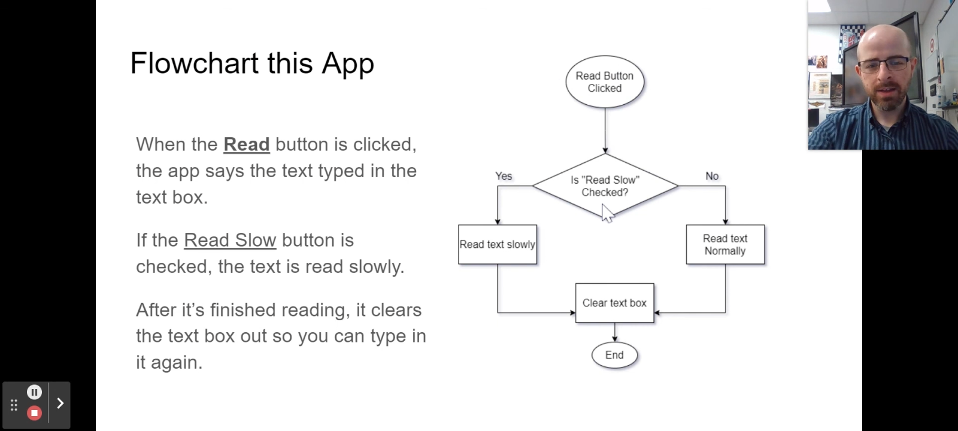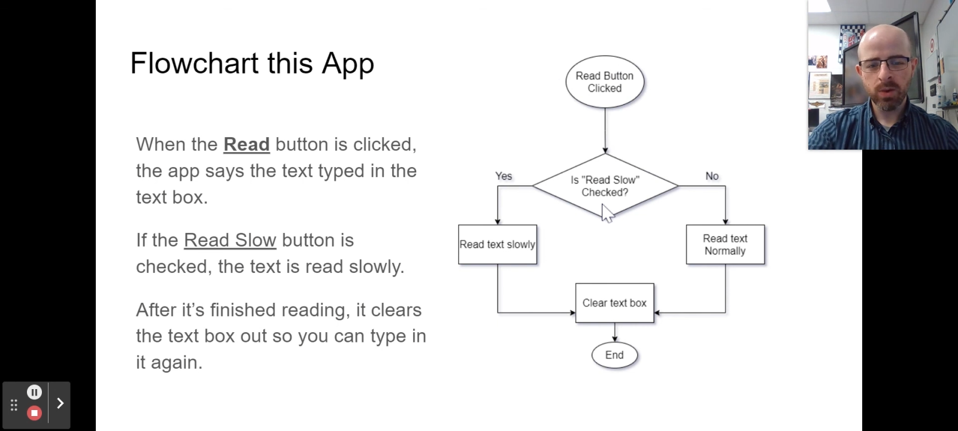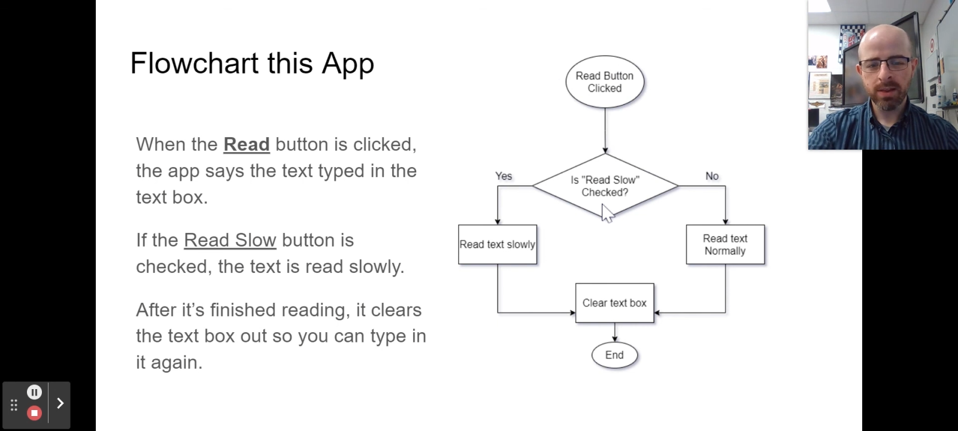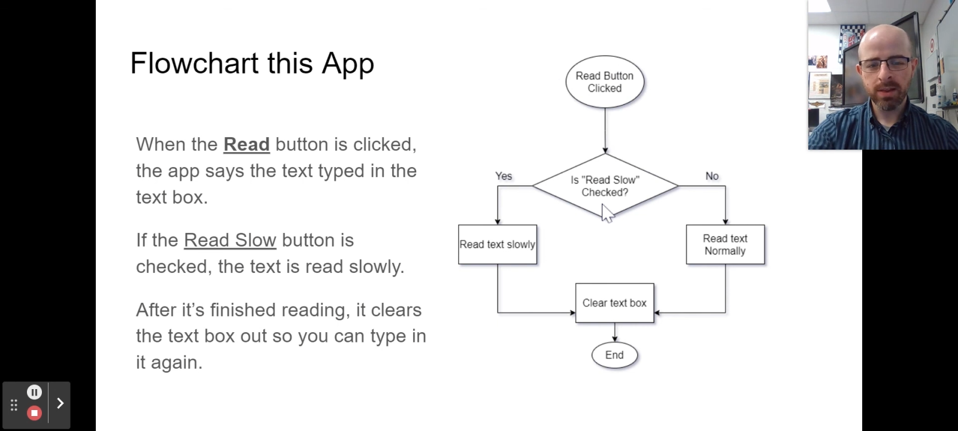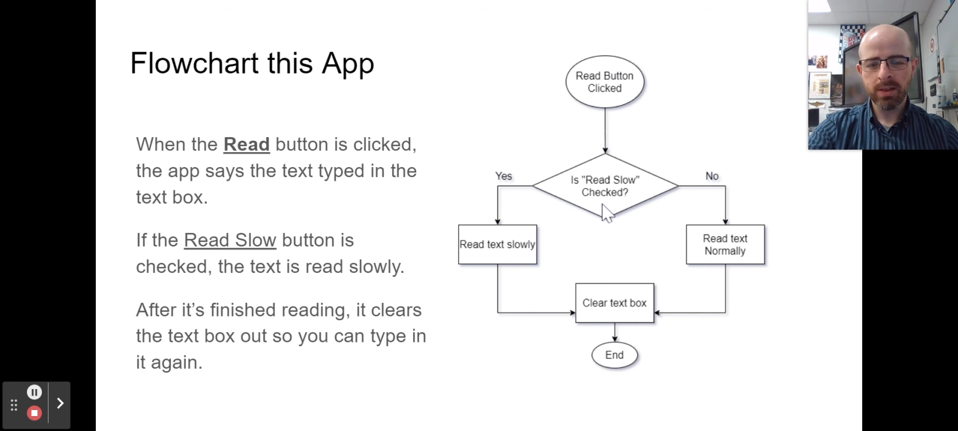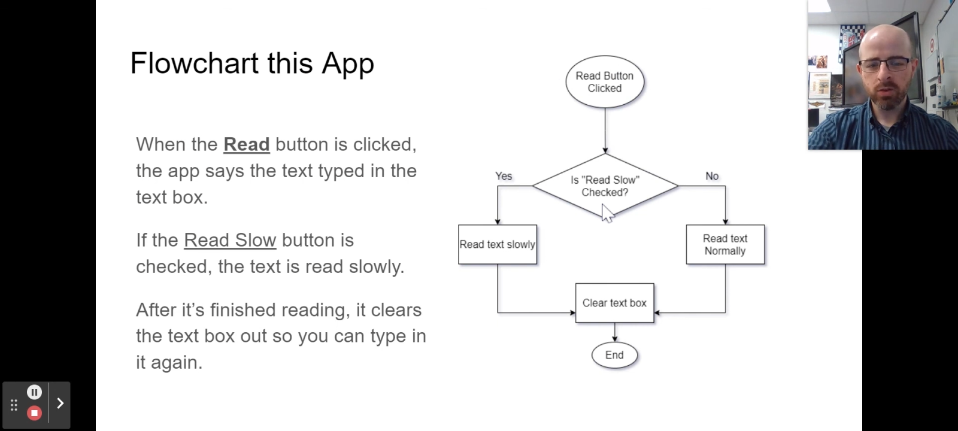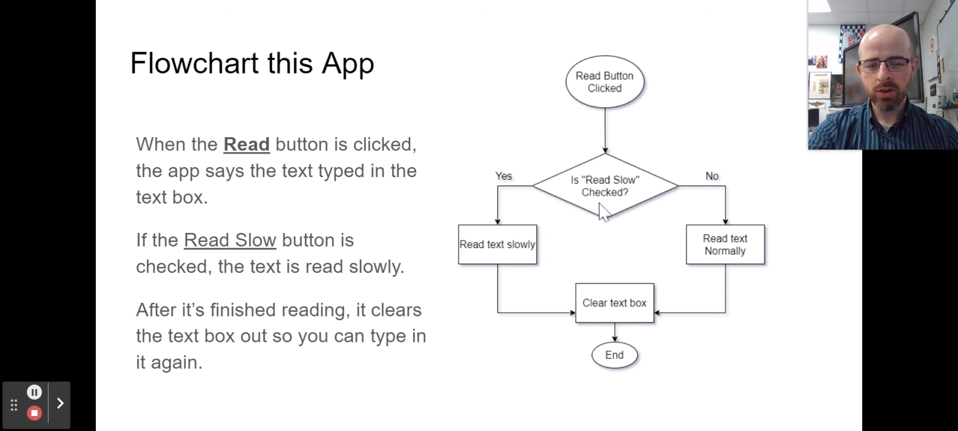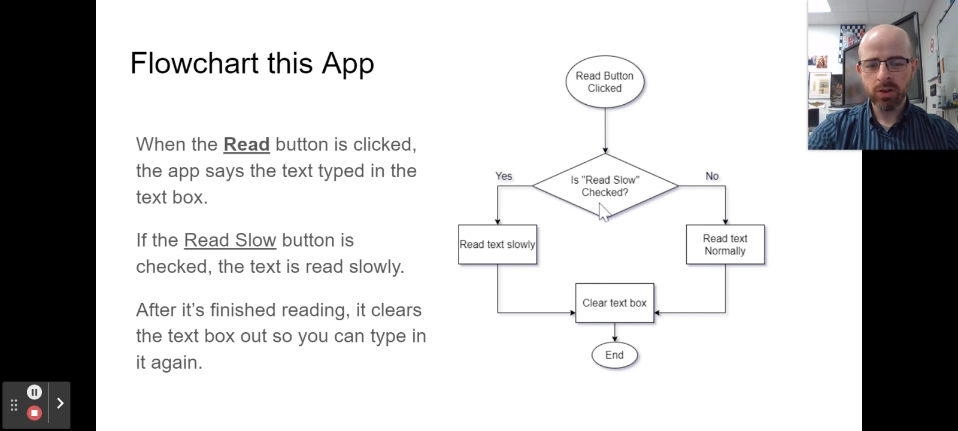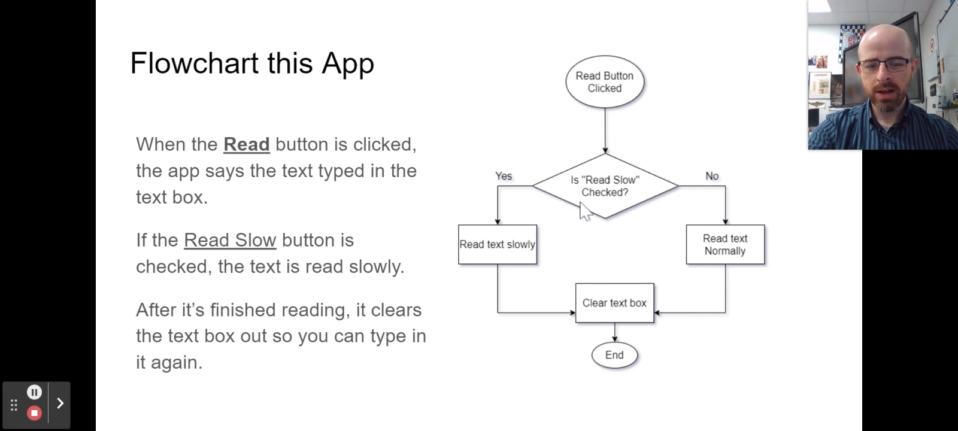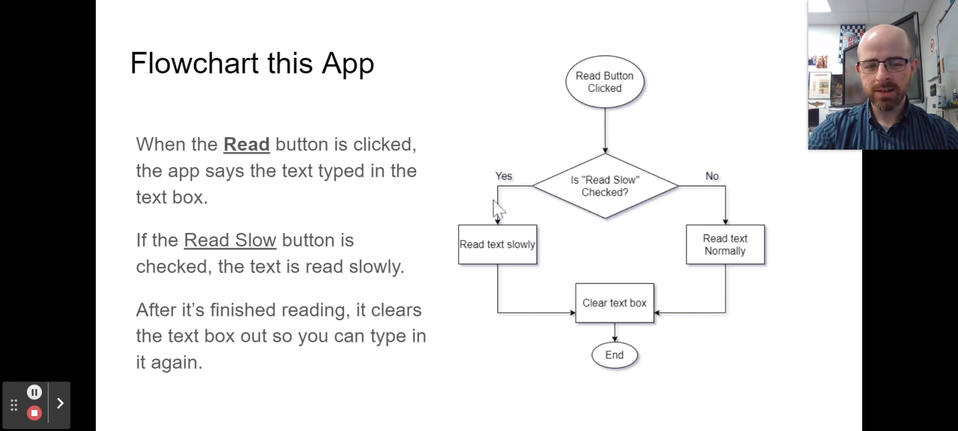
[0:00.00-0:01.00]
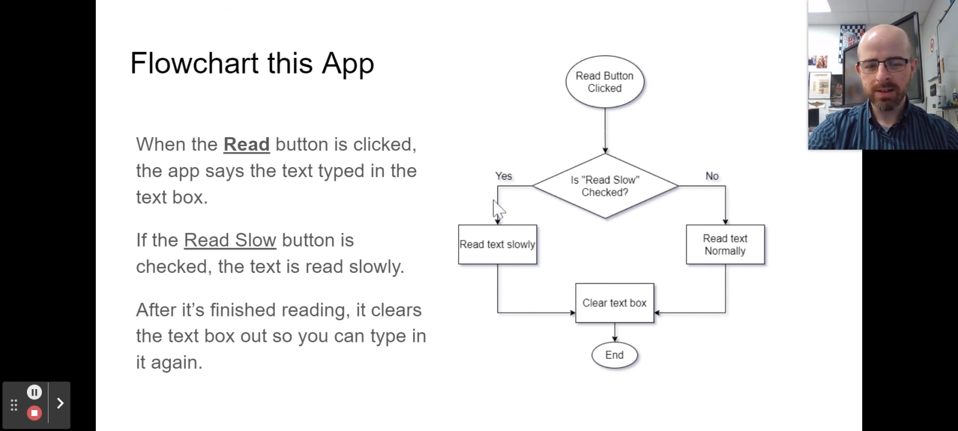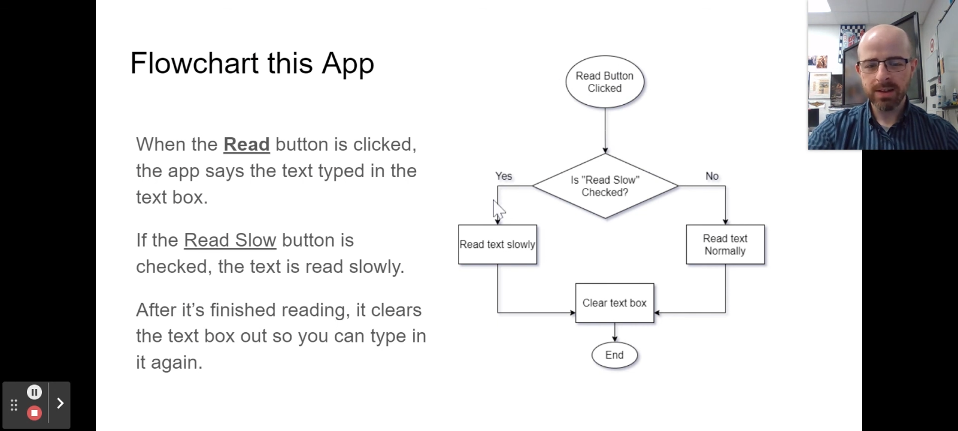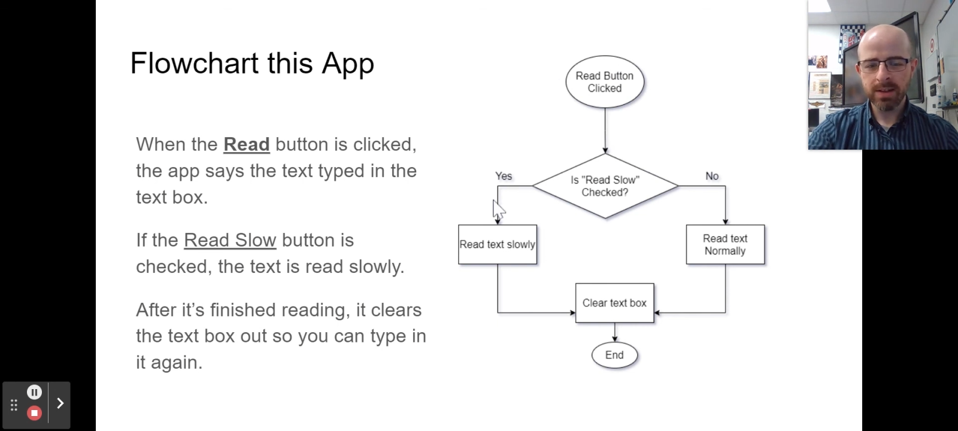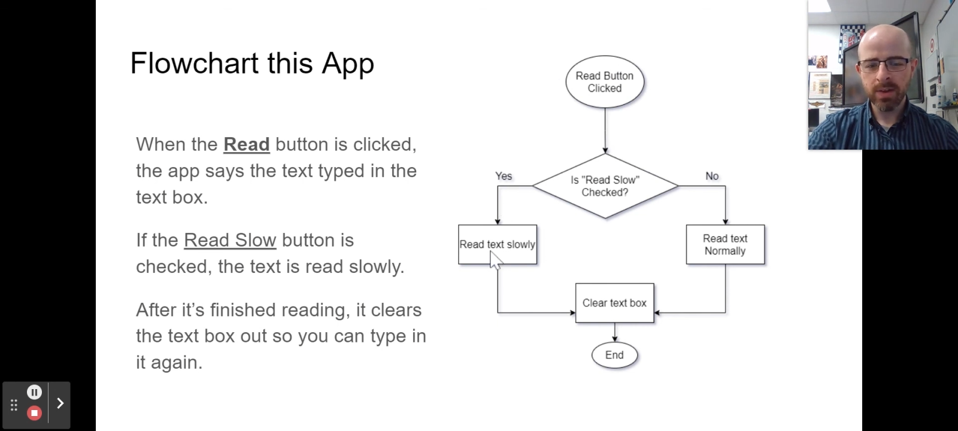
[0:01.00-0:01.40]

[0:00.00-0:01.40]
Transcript: Is read slow checked?